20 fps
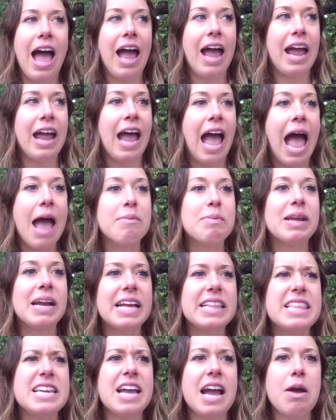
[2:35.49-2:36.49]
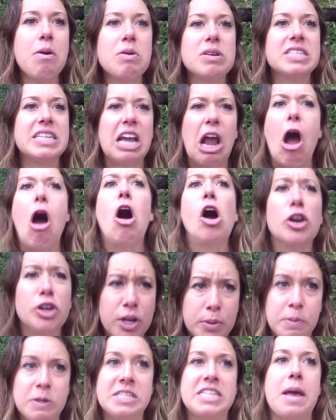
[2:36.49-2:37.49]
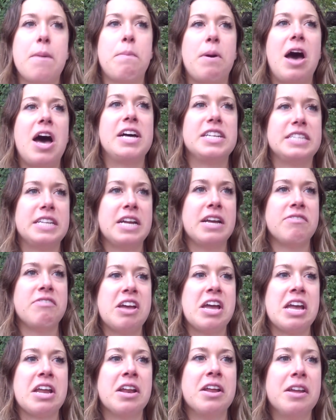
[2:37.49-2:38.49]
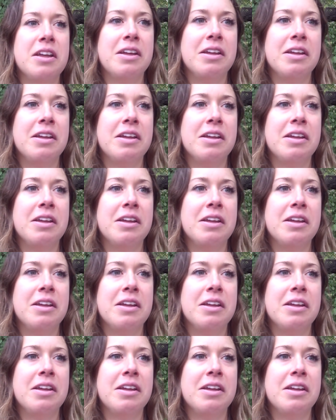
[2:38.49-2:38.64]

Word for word: I, I mean, I think I was like 100% positive at